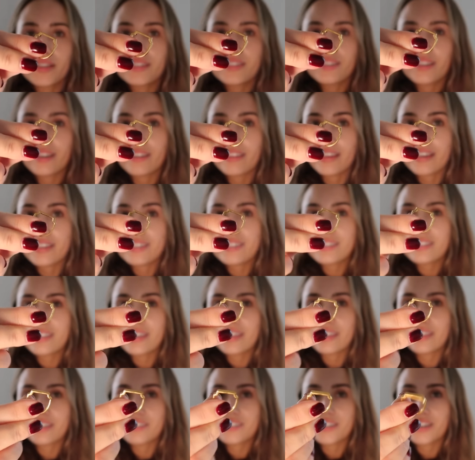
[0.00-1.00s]
this is like their
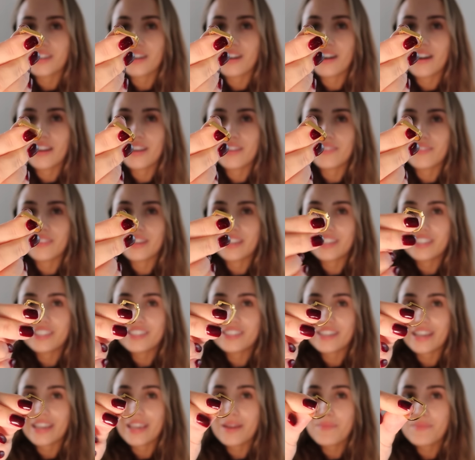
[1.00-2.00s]
signature kind of like
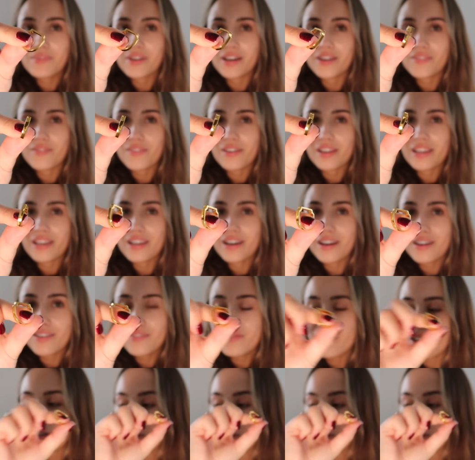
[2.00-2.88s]
shape that I really love.